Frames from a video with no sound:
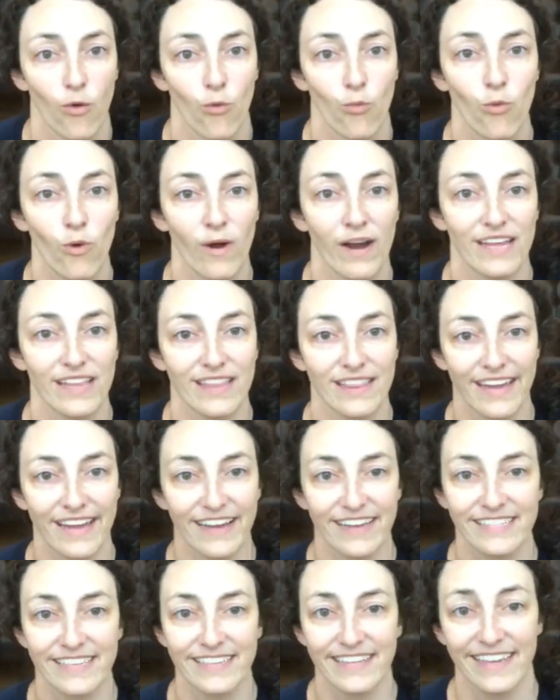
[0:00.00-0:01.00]
what
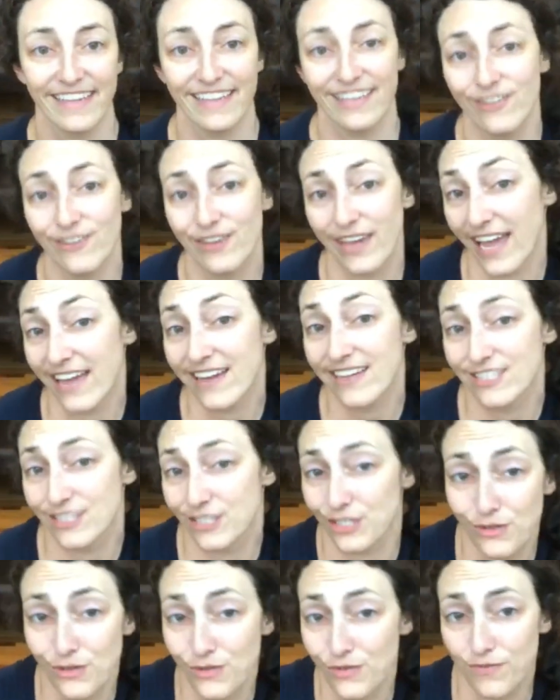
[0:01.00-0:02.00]
things you can
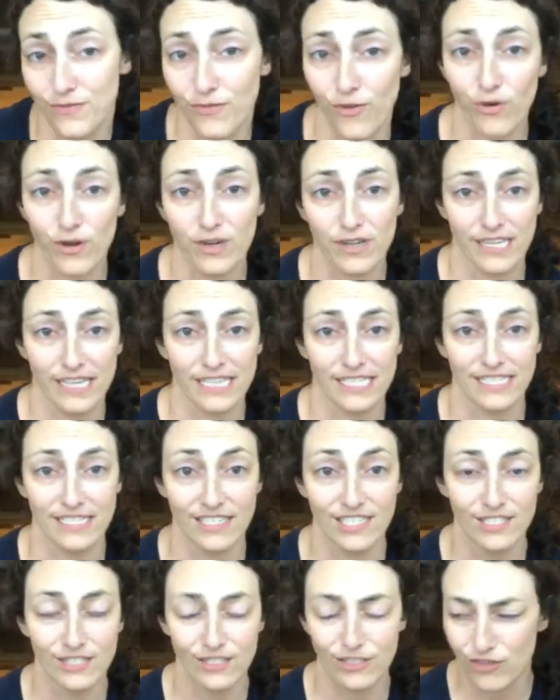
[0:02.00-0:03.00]
do for this
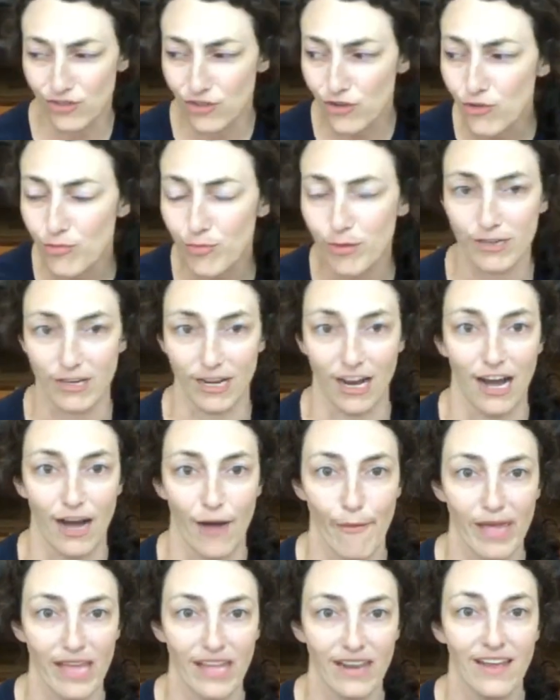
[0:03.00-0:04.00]
super
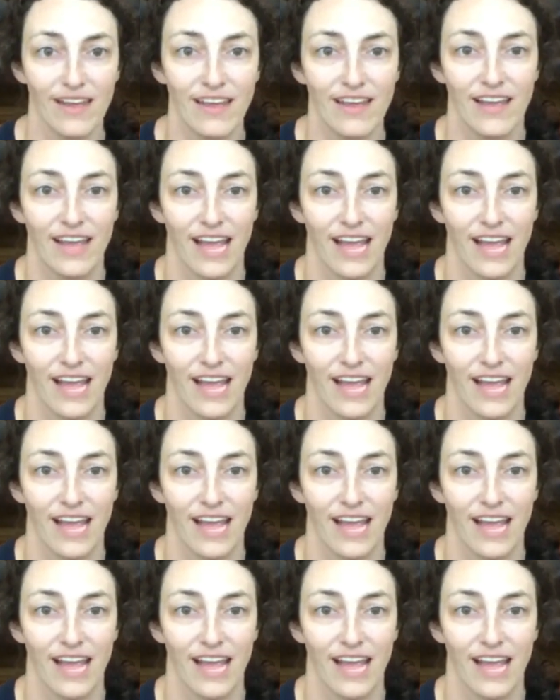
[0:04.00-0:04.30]
common